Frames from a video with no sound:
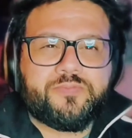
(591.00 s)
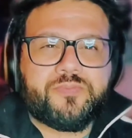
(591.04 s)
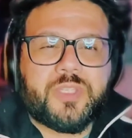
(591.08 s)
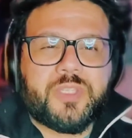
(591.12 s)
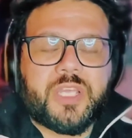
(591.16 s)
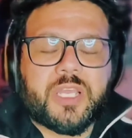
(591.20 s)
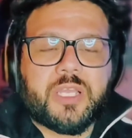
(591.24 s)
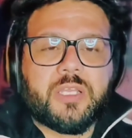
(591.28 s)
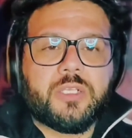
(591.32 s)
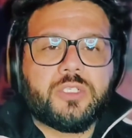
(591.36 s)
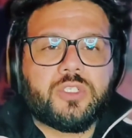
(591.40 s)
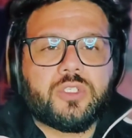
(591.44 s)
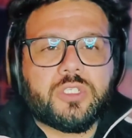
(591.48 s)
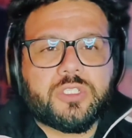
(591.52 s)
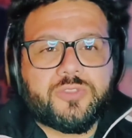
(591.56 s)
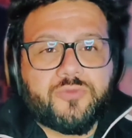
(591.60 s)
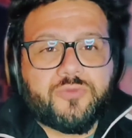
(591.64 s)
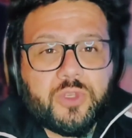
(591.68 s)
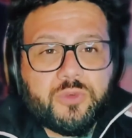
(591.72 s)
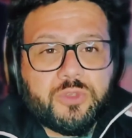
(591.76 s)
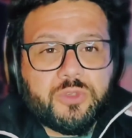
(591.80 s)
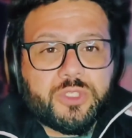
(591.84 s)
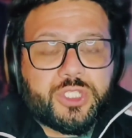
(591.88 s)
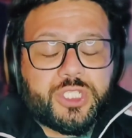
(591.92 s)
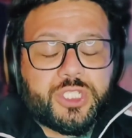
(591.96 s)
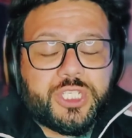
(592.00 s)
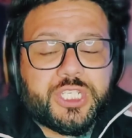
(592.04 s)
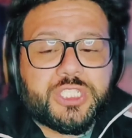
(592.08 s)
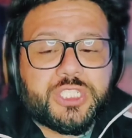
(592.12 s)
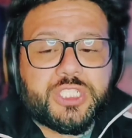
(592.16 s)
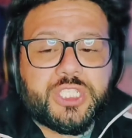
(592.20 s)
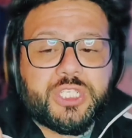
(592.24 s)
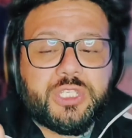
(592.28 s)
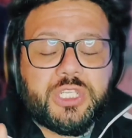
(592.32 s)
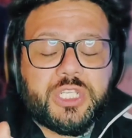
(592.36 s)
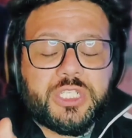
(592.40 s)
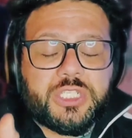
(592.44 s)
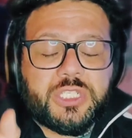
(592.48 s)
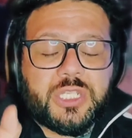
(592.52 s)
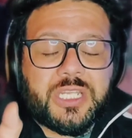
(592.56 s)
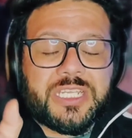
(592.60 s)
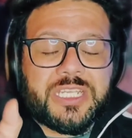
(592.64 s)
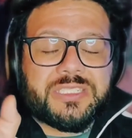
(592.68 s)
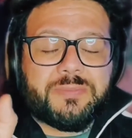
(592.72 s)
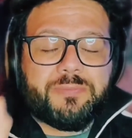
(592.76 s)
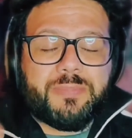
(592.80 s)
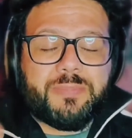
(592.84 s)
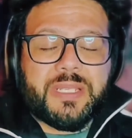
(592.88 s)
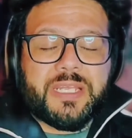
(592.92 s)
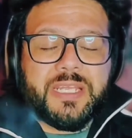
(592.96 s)
yeah because frequency is it's
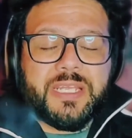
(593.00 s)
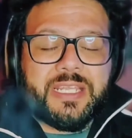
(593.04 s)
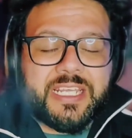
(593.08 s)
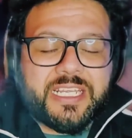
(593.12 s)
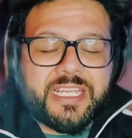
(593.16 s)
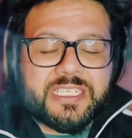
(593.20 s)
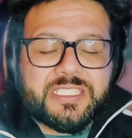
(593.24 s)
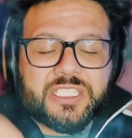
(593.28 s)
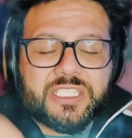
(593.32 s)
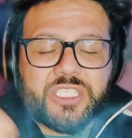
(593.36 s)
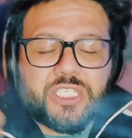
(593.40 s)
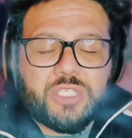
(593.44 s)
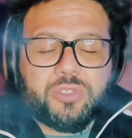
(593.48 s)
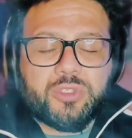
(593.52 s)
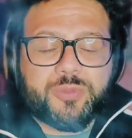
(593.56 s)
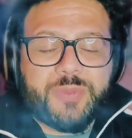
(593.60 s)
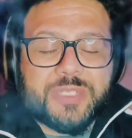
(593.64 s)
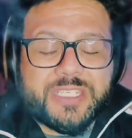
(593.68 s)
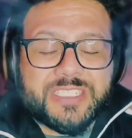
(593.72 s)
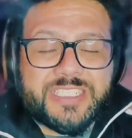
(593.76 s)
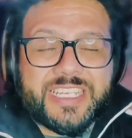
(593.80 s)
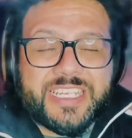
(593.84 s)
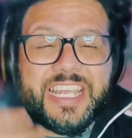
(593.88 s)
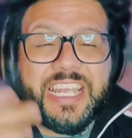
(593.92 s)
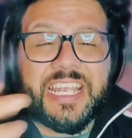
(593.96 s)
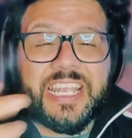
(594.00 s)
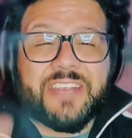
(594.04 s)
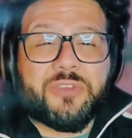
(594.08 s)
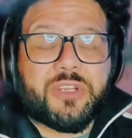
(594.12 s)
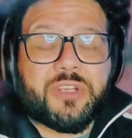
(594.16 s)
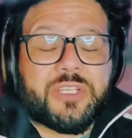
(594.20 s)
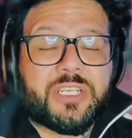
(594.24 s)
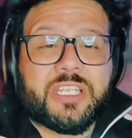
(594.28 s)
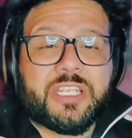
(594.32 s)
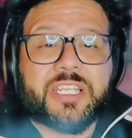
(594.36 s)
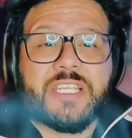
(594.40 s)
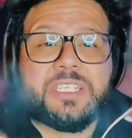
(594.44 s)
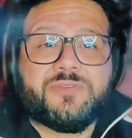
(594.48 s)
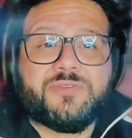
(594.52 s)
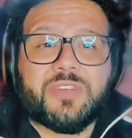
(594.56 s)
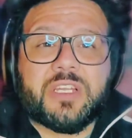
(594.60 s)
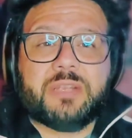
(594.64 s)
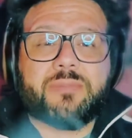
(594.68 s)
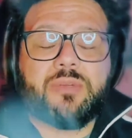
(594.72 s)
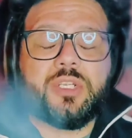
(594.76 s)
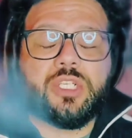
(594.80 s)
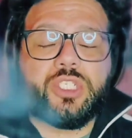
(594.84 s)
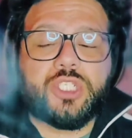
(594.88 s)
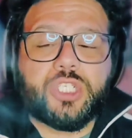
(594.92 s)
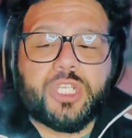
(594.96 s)
it's big it's huge because everything is
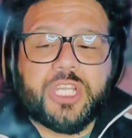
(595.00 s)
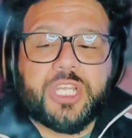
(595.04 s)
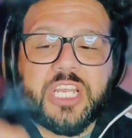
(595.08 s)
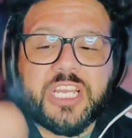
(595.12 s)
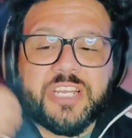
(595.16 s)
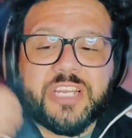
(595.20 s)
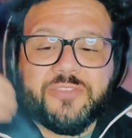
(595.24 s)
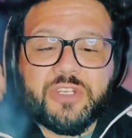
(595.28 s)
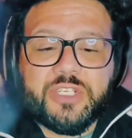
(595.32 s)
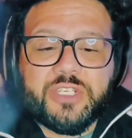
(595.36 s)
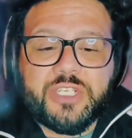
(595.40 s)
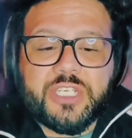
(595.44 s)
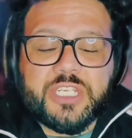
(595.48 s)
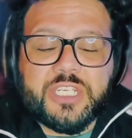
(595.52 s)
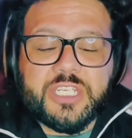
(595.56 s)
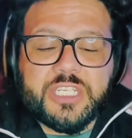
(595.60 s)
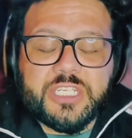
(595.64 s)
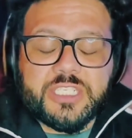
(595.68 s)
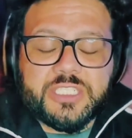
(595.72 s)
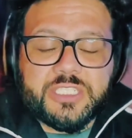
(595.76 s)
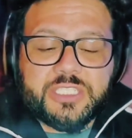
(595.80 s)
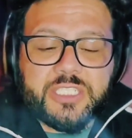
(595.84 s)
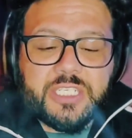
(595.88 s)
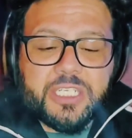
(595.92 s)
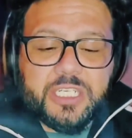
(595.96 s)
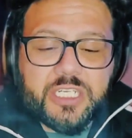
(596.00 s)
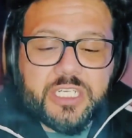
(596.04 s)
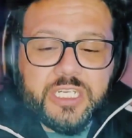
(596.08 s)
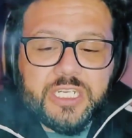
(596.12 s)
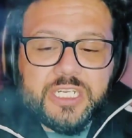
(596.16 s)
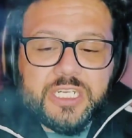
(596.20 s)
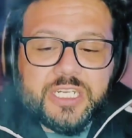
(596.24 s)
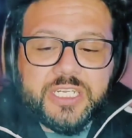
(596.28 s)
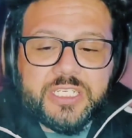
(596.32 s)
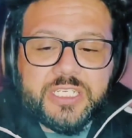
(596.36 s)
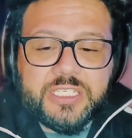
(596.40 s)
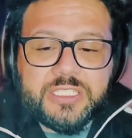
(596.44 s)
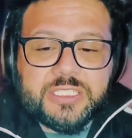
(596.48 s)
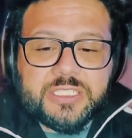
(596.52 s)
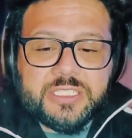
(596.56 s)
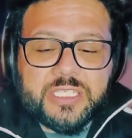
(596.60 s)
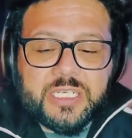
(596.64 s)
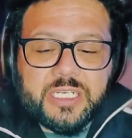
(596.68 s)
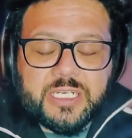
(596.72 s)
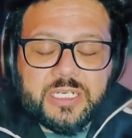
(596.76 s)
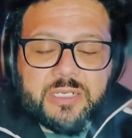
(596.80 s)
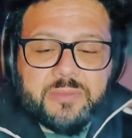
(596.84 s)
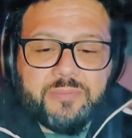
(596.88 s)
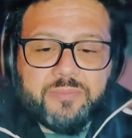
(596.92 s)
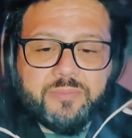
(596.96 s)
vibration everything is is
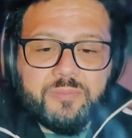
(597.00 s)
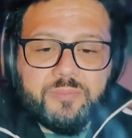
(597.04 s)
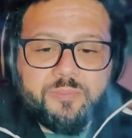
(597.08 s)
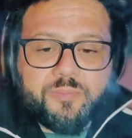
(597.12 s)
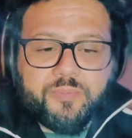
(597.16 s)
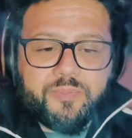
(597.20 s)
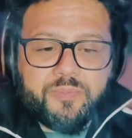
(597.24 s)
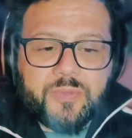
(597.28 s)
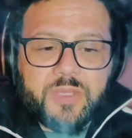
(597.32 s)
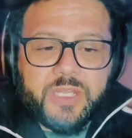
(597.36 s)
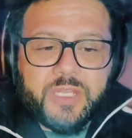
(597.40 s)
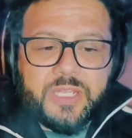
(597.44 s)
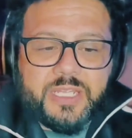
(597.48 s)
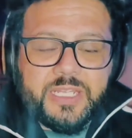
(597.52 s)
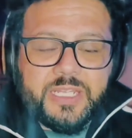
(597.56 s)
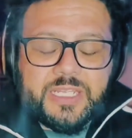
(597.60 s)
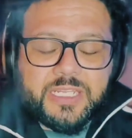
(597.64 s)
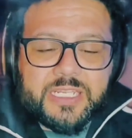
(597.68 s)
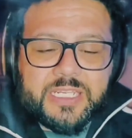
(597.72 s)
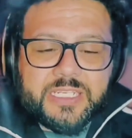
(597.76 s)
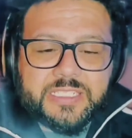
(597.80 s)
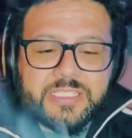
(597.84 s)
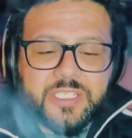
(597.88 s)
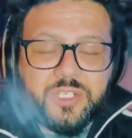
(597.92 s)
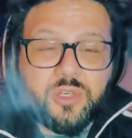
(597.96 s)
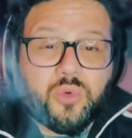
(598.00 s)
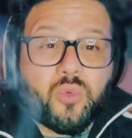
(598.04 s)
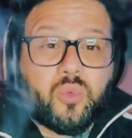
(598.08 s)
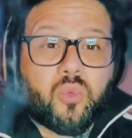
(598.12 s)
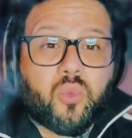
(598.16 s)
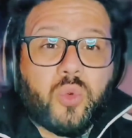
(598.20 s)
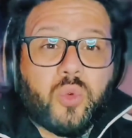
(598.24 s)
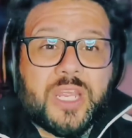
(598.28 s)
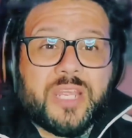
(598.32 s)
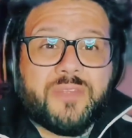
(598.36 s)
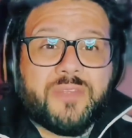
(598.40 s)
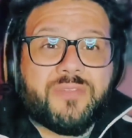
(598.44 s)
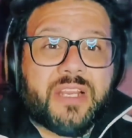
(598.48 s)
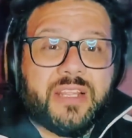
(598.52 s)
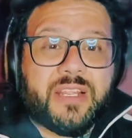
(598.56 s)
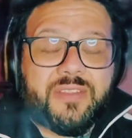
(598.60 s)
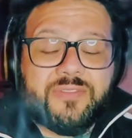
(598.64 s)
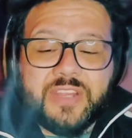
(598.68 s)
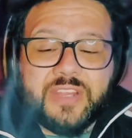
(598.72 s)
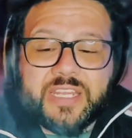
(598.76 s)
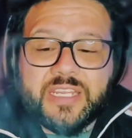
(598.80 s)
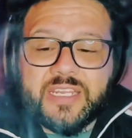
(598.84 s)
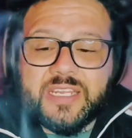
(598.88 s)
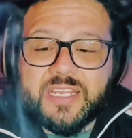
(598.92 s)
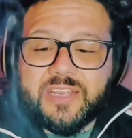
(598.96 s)
um it, it's on a
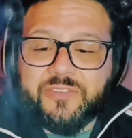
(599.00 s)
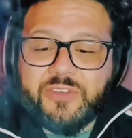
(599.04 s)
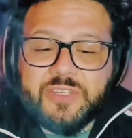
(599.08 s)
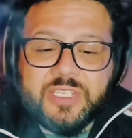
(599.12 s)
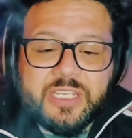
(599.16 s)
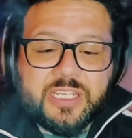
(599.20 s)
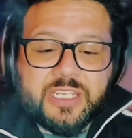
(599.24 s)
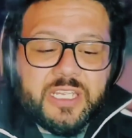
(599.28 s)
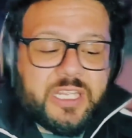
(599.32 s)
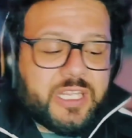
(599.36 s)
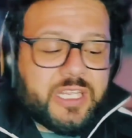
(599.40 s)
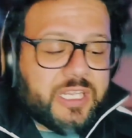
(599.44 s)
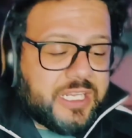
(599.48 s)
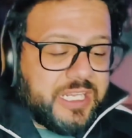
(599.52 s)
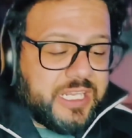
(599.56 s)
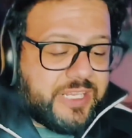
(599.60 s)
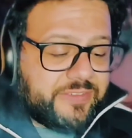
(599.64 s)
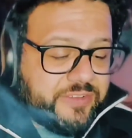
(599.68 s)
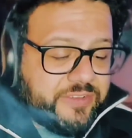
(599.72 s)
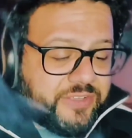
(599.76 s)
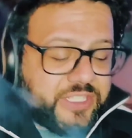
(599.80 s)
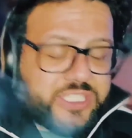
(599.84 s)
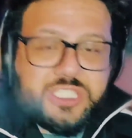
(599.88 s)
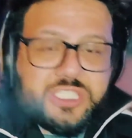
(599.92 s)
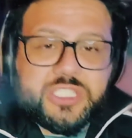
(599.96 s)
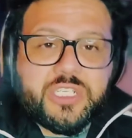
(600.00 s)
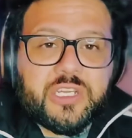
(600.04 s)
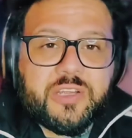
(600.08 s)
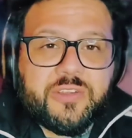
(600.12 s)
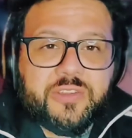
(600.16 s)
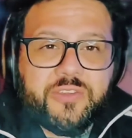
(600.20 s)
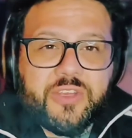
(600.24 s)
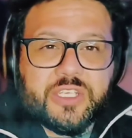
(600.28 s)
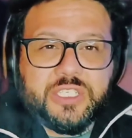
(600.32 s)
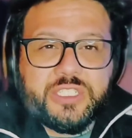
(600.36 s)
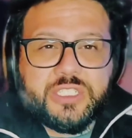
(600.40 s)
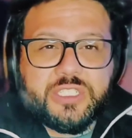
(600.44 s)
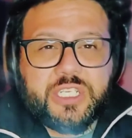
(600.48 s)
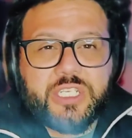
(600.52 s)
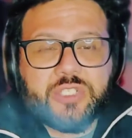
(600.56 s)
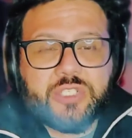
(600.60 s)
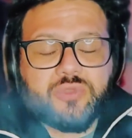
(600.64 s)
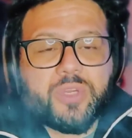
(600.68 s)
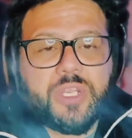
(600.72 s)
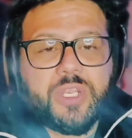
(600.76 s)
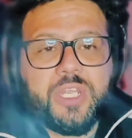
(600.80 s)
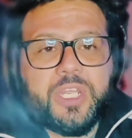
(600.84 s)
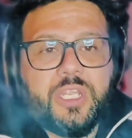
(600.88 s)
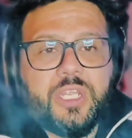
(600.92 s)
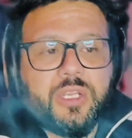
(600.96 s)
wavelength. It, everything, even this stuff, this
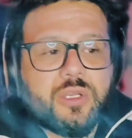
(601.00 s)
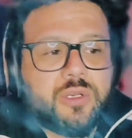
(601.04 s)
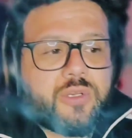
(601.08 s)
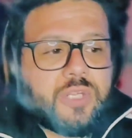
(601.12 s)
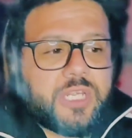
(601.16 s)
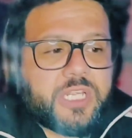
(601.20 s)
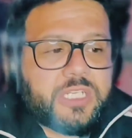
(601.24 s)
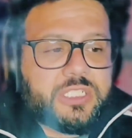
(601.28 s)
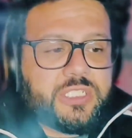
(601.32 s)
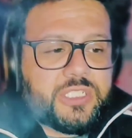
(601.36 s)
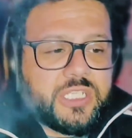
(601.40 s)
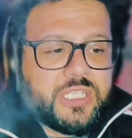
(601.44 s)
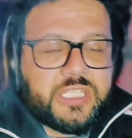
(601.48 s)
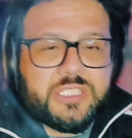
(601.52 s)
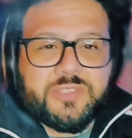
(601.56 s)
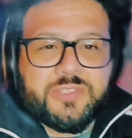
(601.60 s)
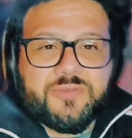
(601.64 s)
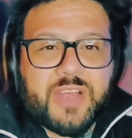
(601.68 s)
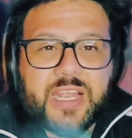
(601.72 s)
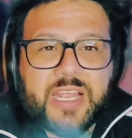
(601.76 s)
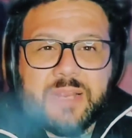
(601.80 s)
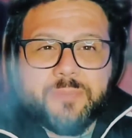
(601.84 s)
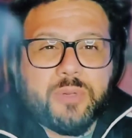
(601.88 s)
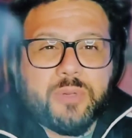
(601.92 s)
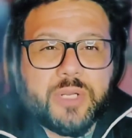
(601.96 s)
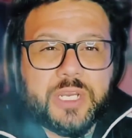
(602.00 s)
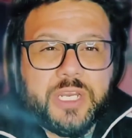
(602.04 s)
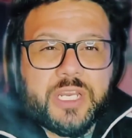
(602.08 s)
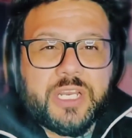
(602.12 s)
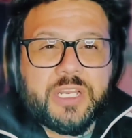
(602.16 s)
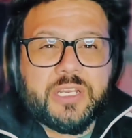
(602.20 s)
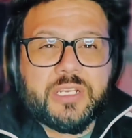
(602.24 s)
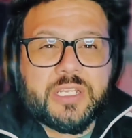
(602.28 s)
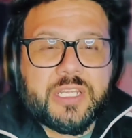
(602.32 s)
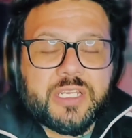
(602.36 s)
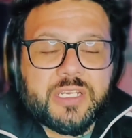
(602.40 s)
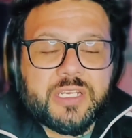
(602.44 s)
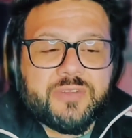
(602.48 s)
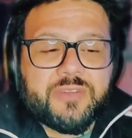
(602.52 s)
things right here, it's it's vibrating in a, in